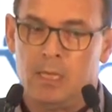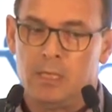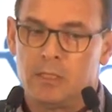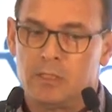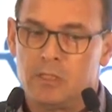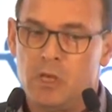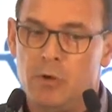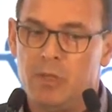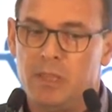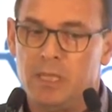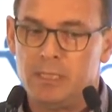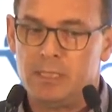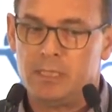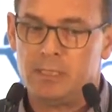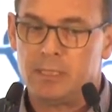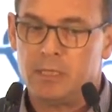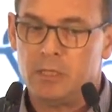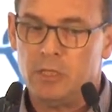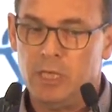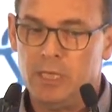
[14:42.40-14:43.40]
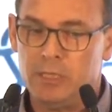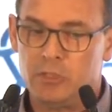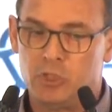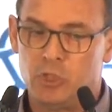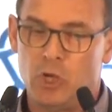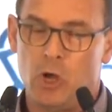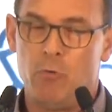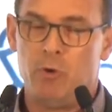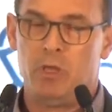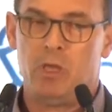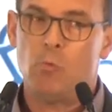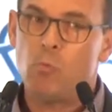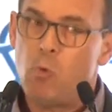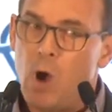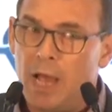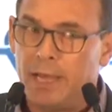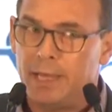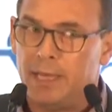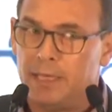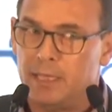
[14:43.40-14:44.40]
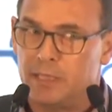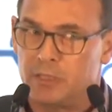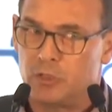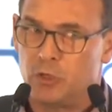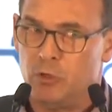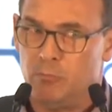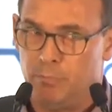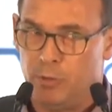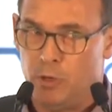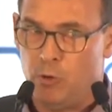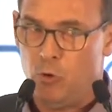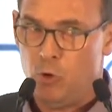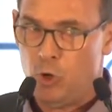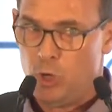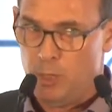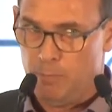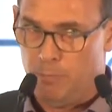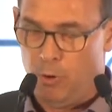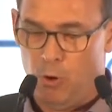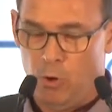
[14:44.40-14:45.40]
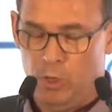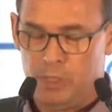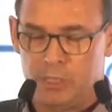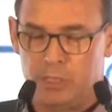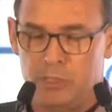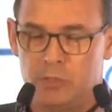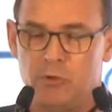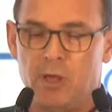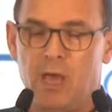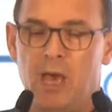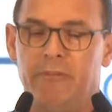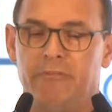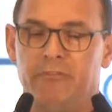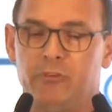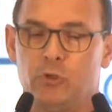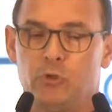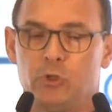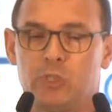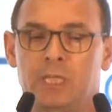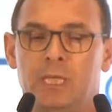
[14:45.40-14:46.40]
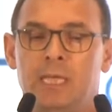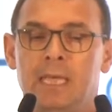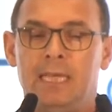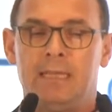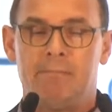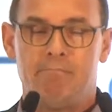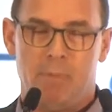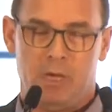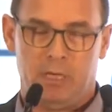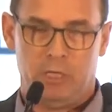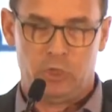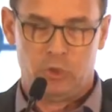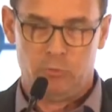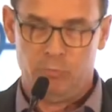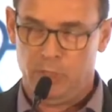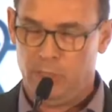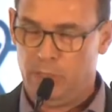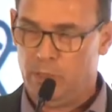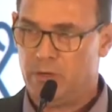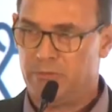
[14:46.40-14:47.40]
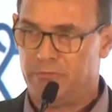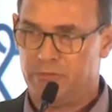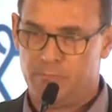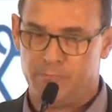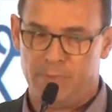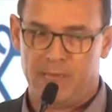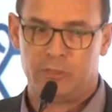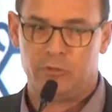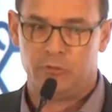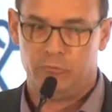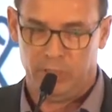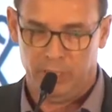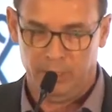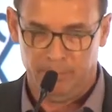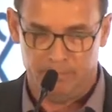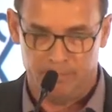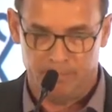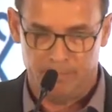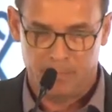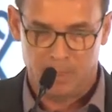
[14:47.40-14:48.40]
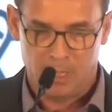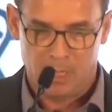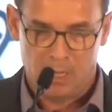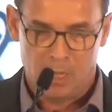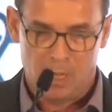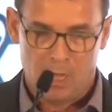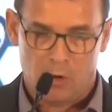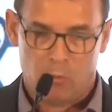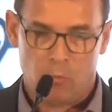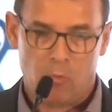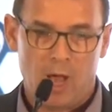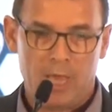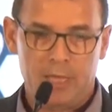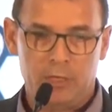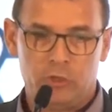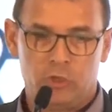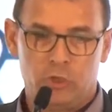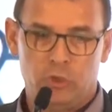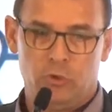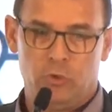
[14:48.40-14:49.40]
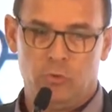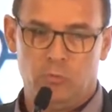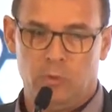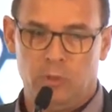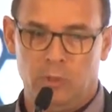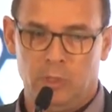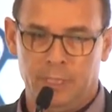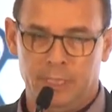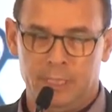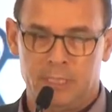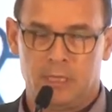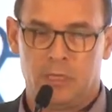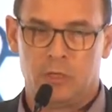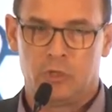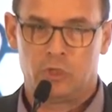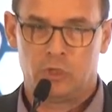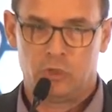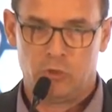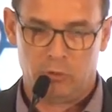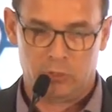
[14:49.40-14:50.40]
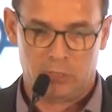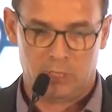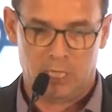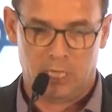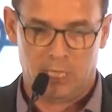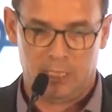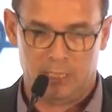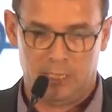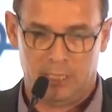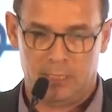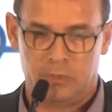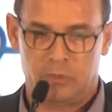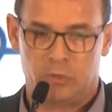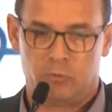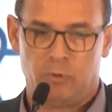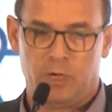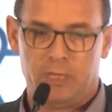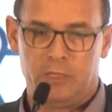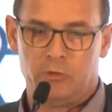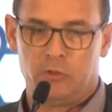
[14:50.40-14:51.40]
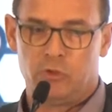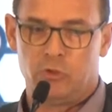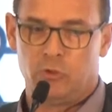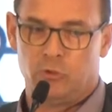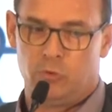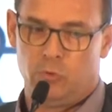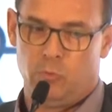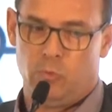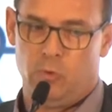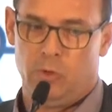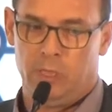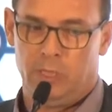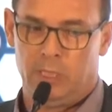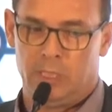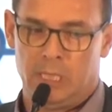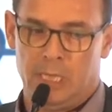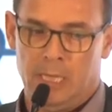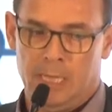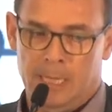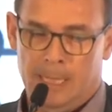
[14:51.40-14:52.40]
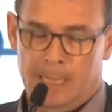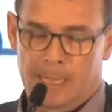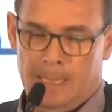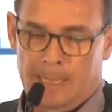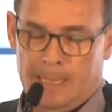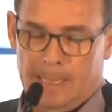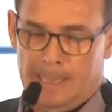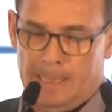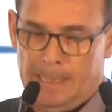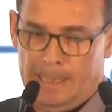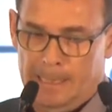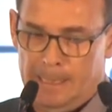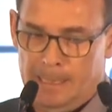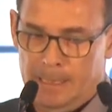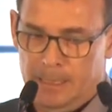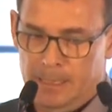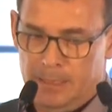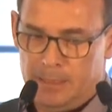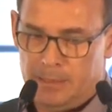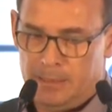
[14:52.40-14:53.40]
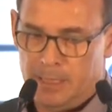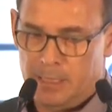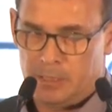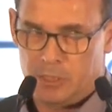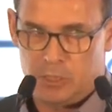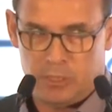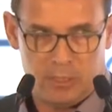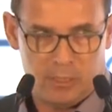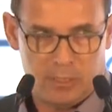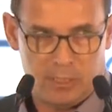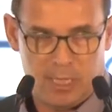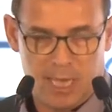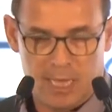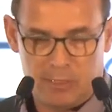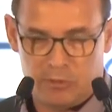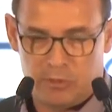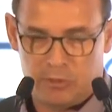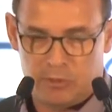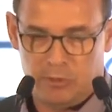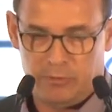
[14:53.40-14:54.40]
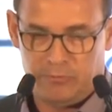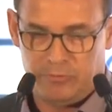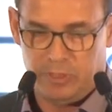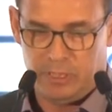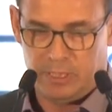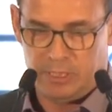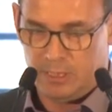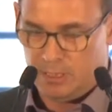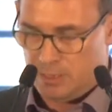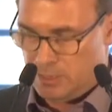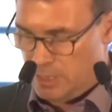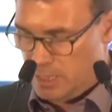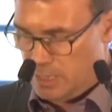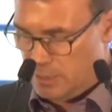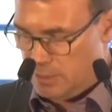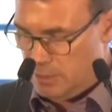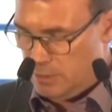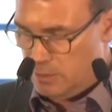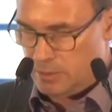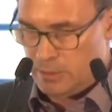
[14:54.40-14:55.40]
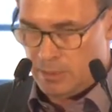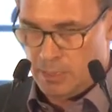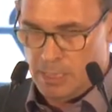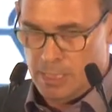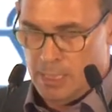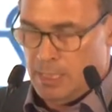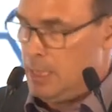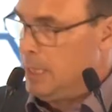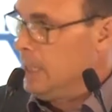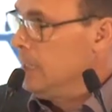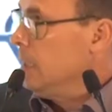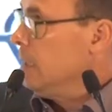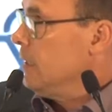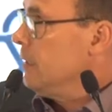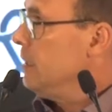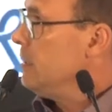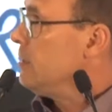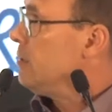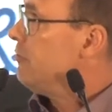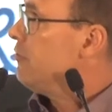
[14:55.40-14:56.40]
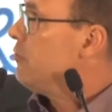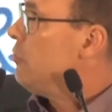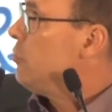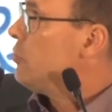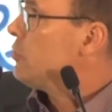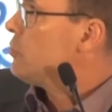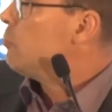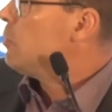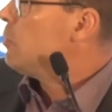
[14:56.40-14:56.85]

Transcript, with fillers: So this is showing why it is so important to have good heat management of your battery, why you should avoid shortcuttings, why you should avoid uh, such catastrophic disasters, this, of course,